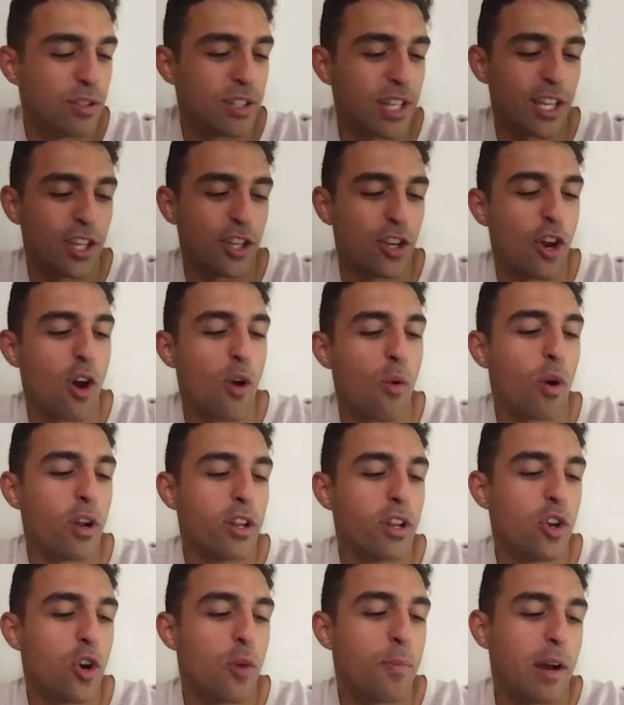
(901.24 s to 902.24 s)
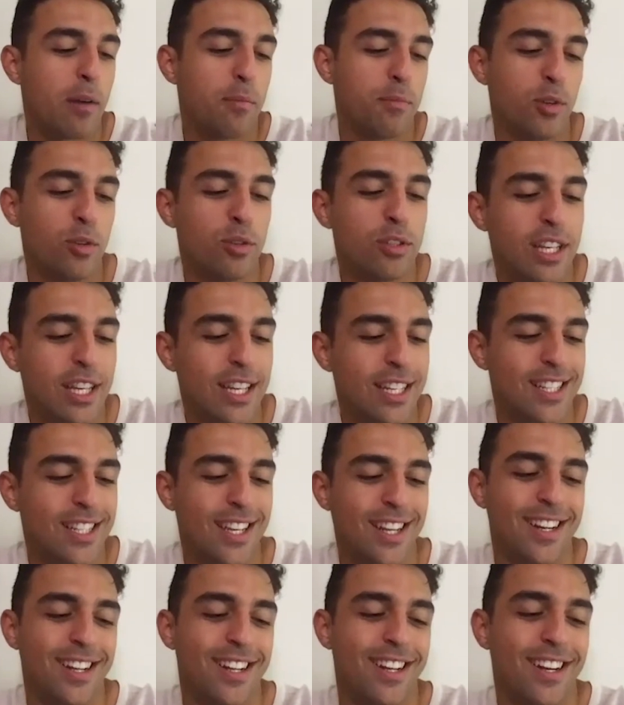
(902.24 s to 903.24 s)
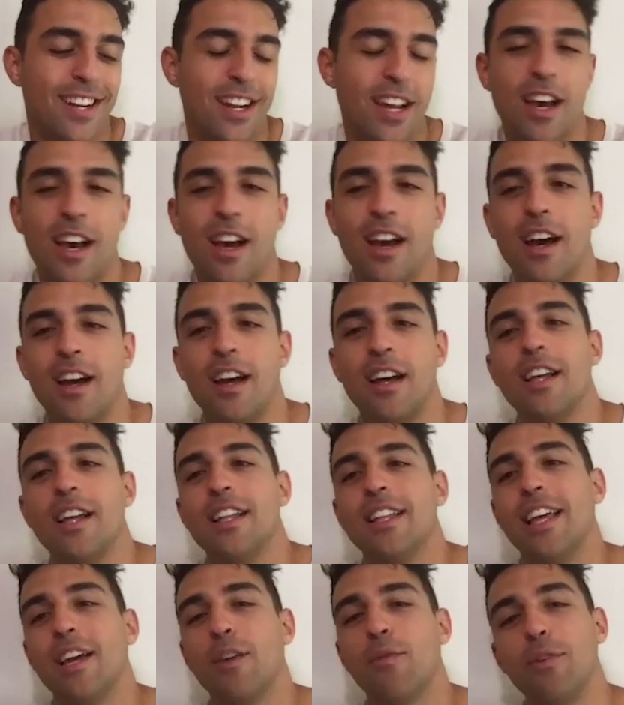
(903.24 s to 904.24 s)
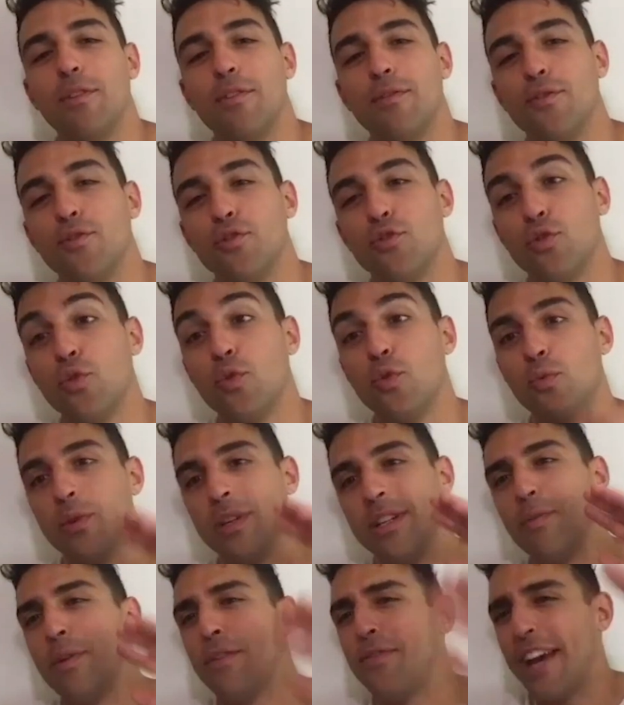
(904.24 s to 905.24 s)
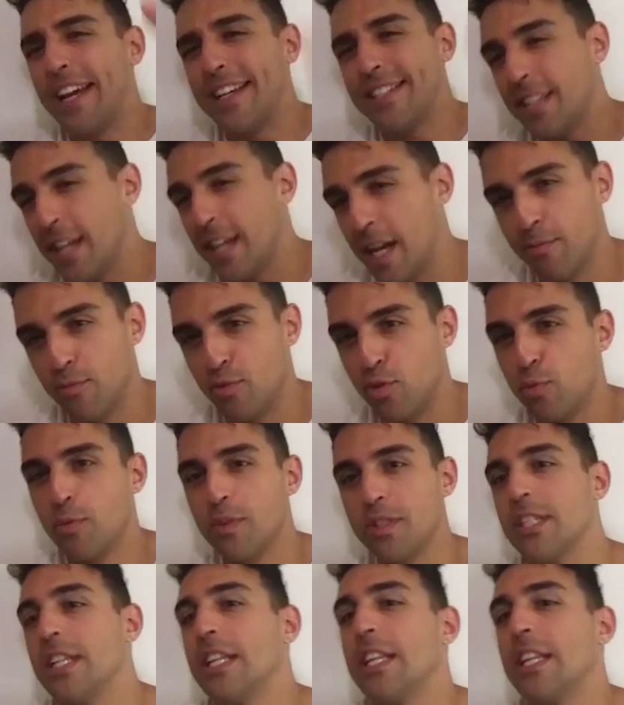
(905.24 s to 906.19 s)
like, "Yo, what do you know about music?" Da, da, da, da. Like we FaceTime. Zoom wasn't it?